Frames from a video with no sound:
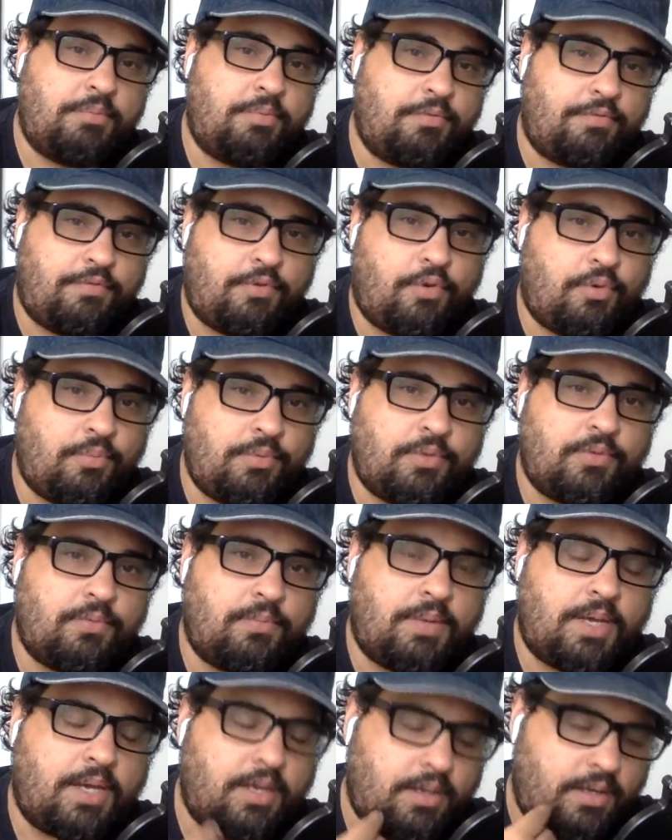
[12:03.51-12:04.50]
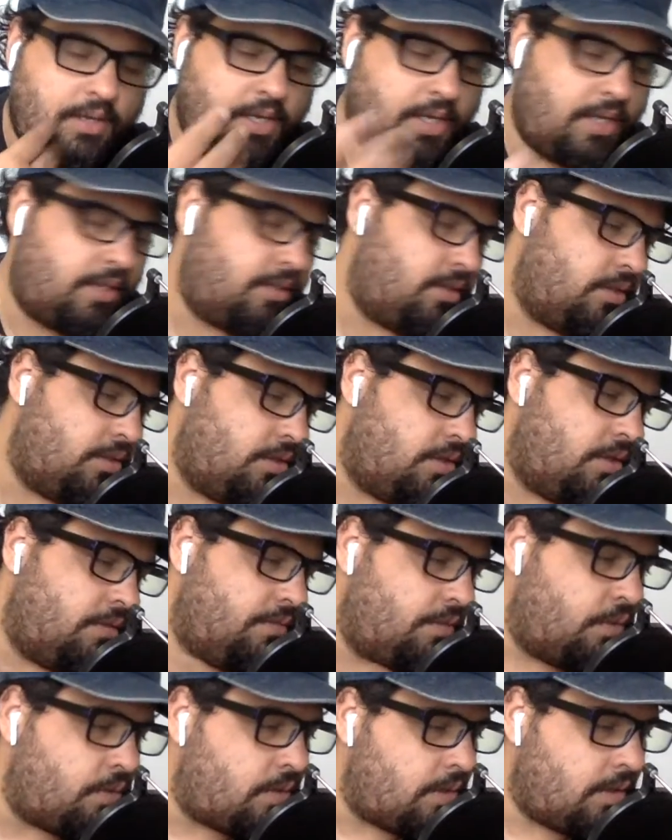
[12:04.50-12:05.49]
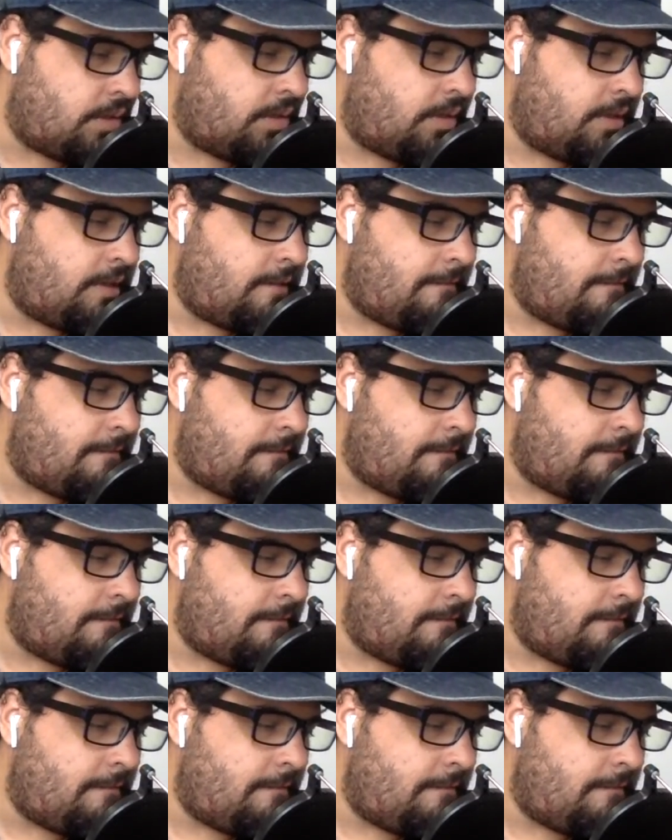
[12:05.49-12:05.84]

performance by Elton John vocally.